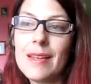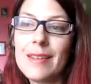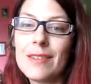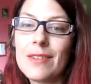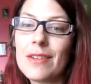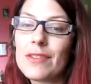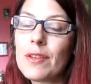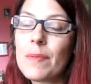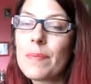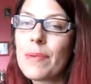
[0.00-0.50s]

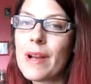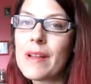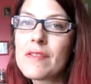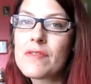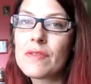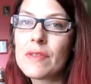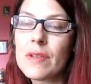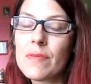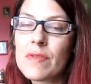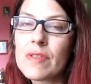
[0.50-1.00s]
Dr.
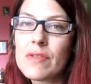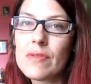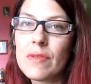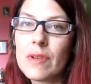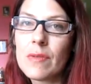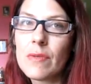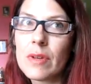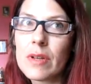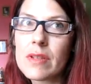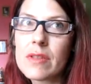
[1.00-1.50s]
Bradstreet was
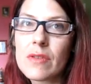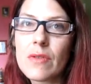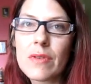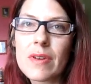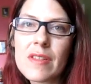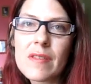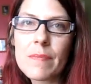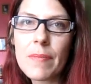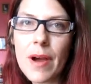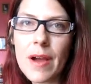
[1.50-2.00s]
doing what is
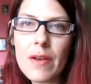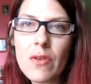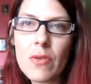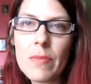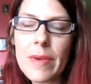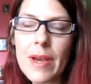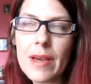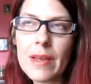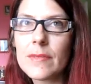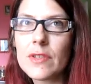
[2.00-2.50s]
known as
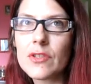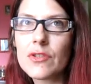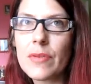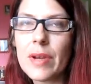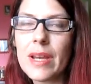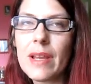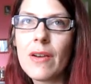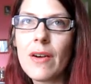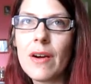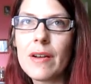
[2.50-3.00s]
biomed,
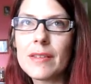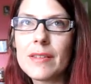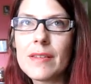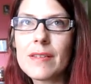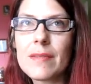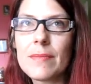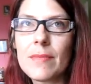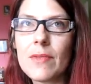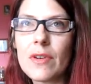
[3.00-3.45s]
treating autism